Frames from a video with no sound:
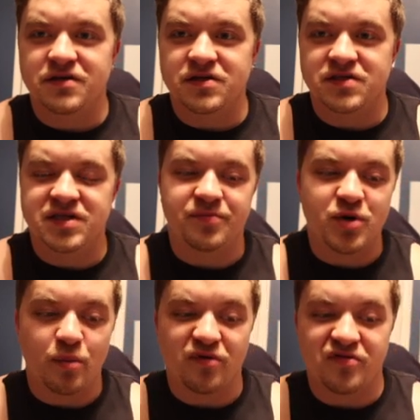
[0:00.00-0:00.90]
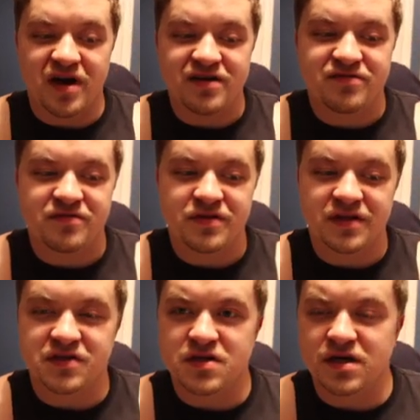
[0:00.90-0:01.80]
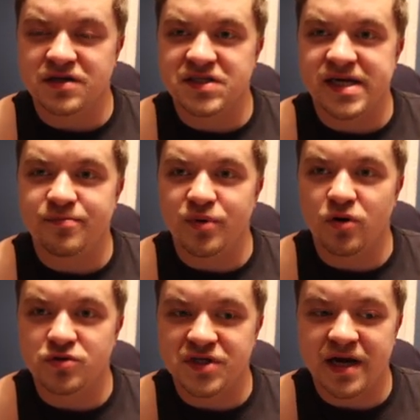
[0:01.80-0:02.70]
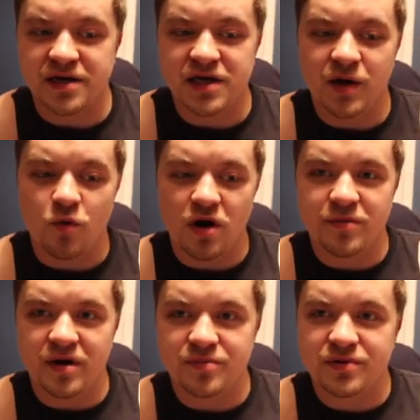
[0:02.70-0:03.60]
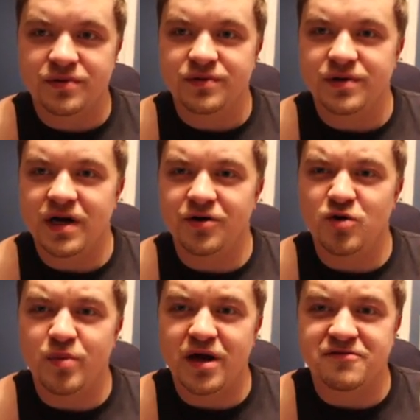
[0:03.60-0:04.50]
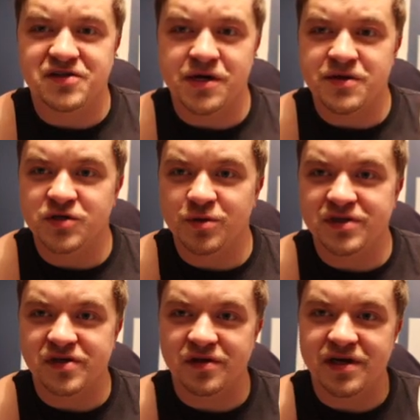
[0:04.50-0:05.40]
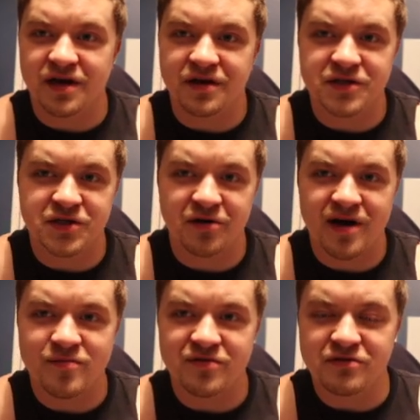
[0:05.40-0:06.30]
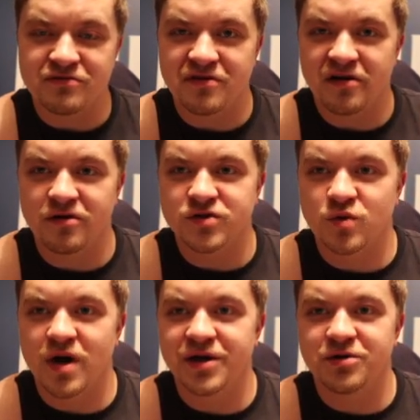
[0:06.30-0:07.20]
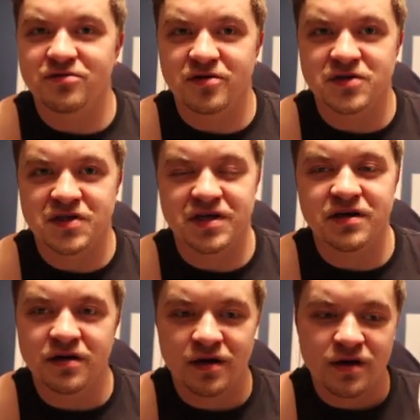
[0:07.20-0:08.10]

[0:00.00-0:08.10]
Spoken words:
is tip number 5. It's the tempo technique warm-up. Now, you may have seen this recently on Instagram if you follow Squat University.